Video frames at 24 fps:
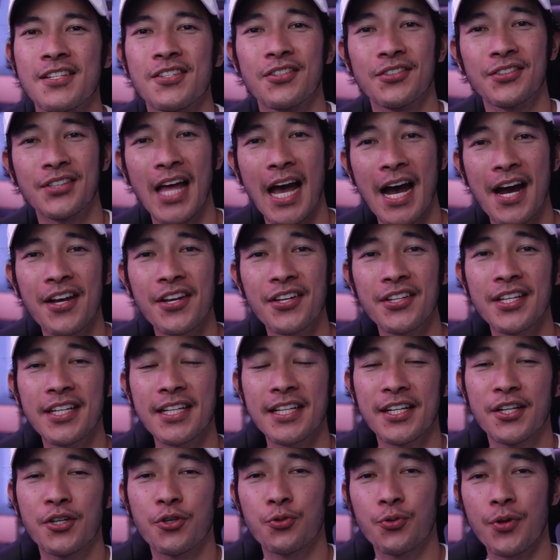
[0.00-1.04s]
So now you need
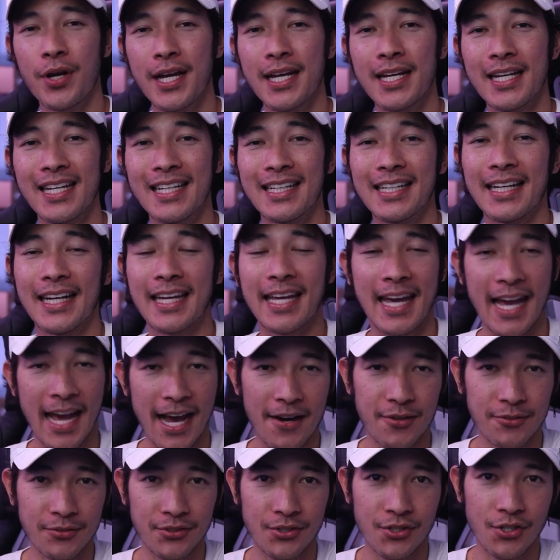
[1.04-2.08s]
to create an
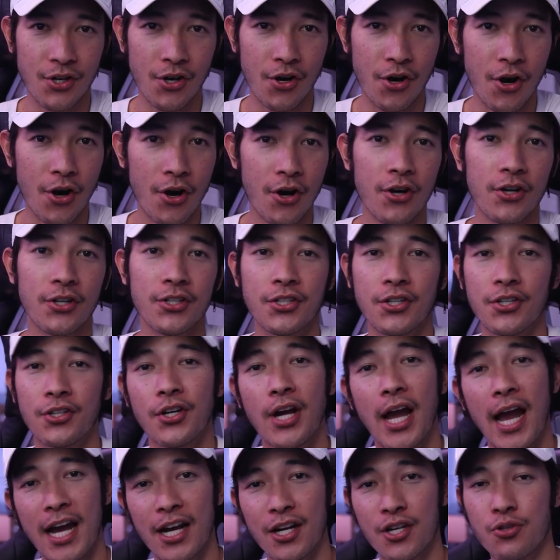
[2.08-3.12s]
account on your
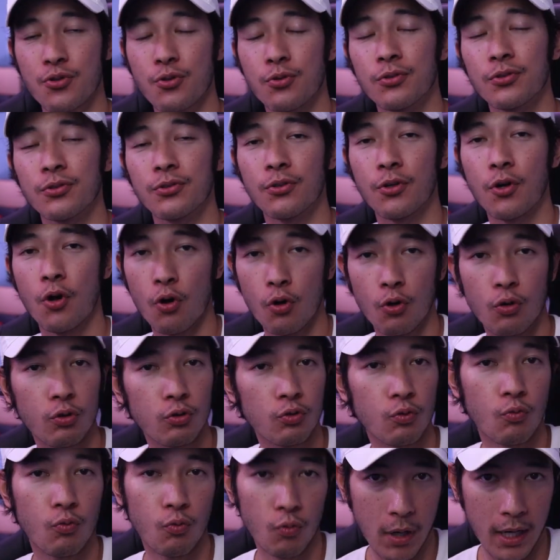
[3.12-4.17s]
actual
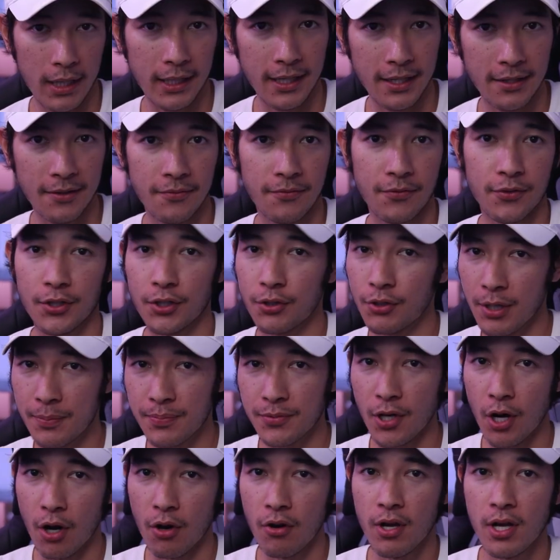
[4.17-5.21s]
cold wallet for the
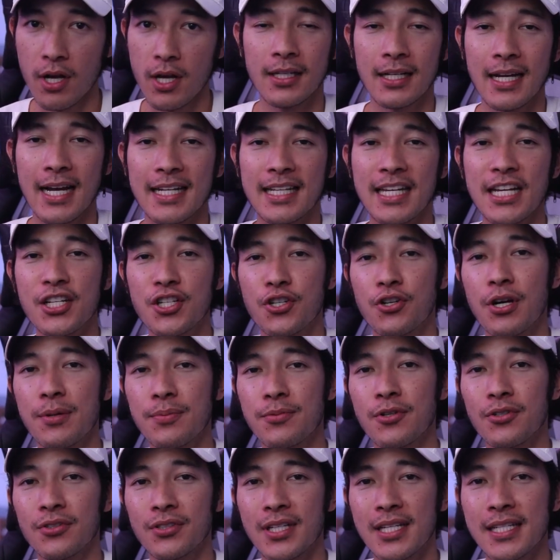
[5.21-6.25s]
crypto. And each
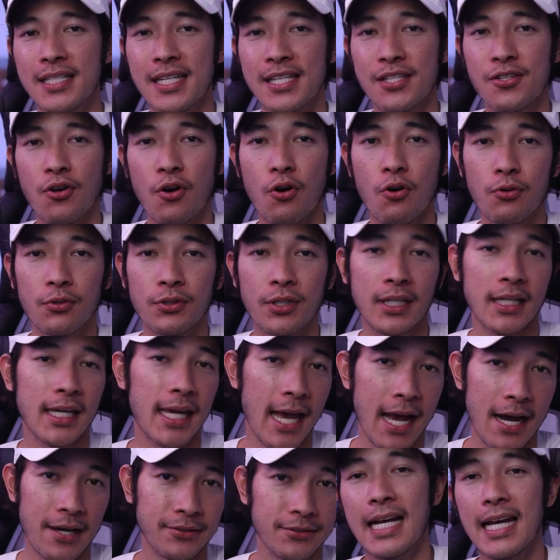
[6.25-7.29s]
crypto needs its own
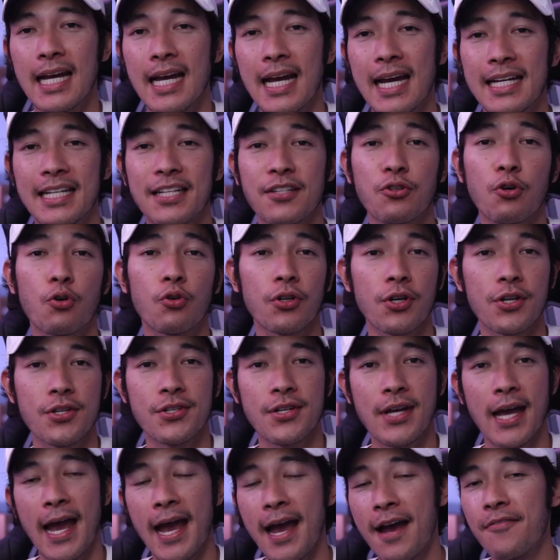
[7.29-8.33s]
account. And in order to
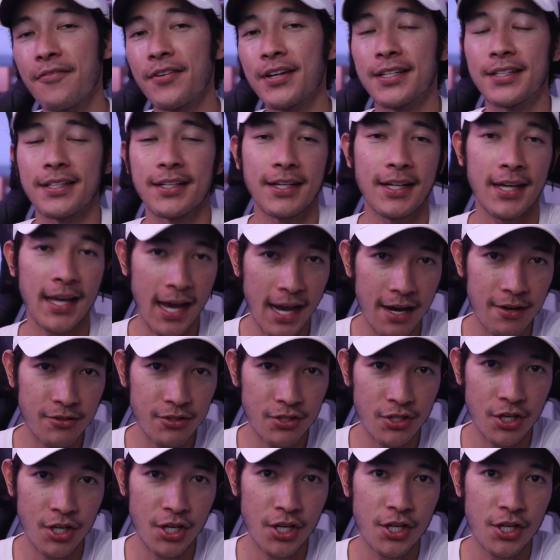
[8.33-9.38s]
have an account,